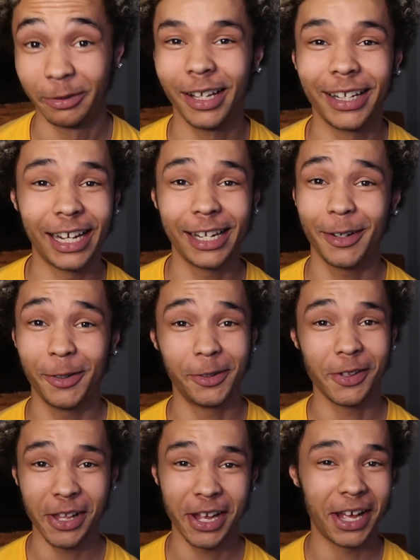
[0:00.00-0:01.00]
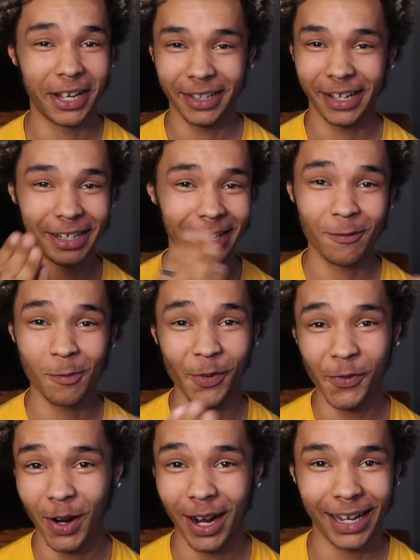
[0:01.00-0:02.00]
Like I ain't gonna lie, like even
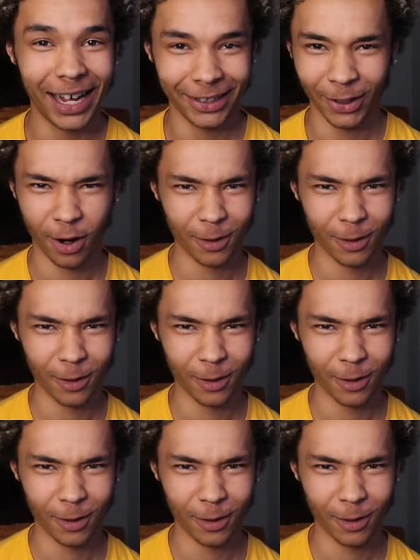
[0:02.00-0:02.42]
before I got there,